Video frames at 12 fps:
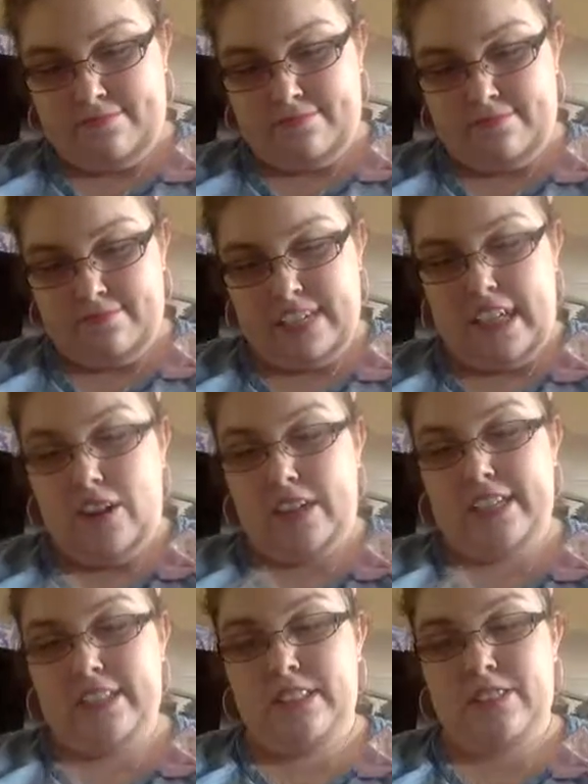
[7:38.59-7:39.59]
Okay, so
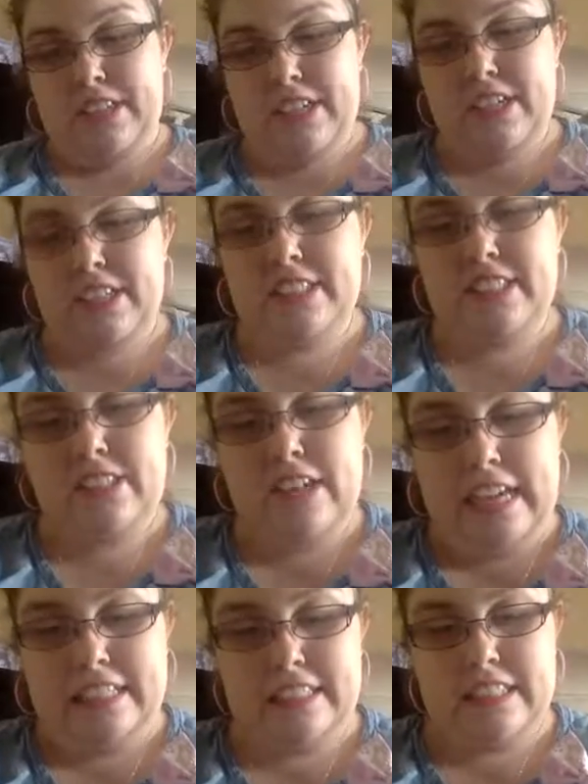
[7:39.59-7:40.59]
here's her Etsy
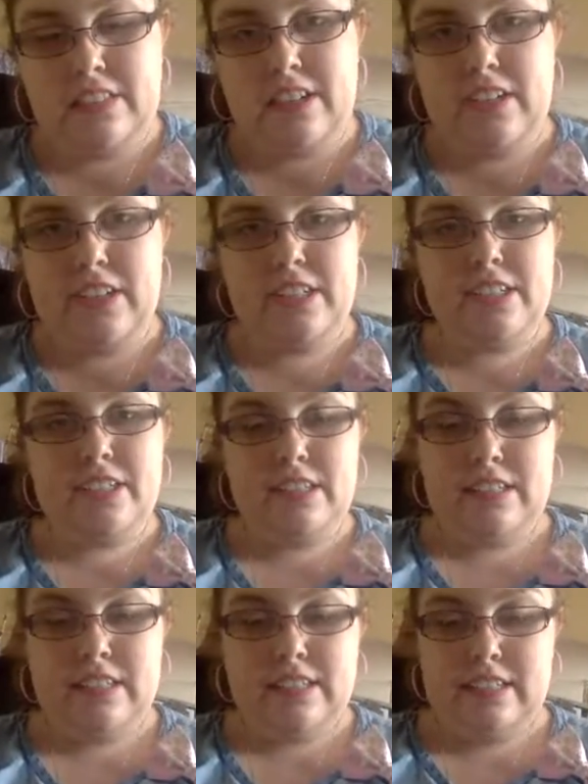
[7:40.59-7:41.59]
card
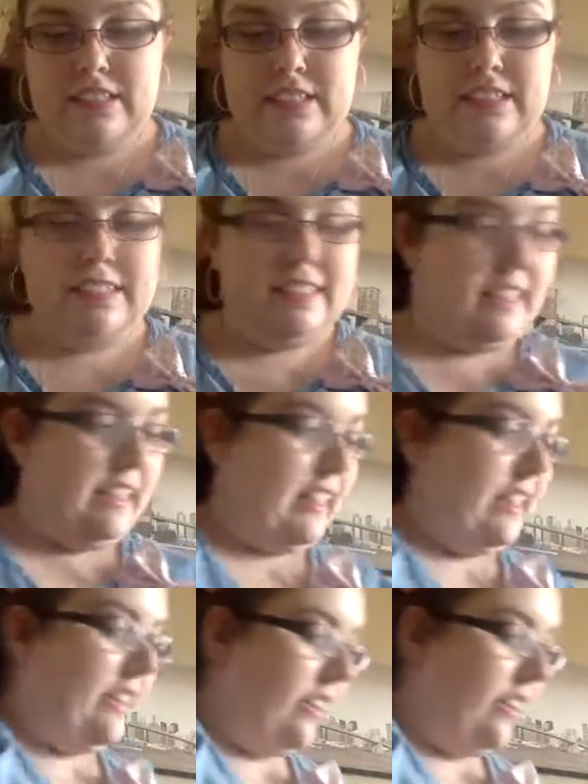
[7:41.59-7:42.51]
is in here.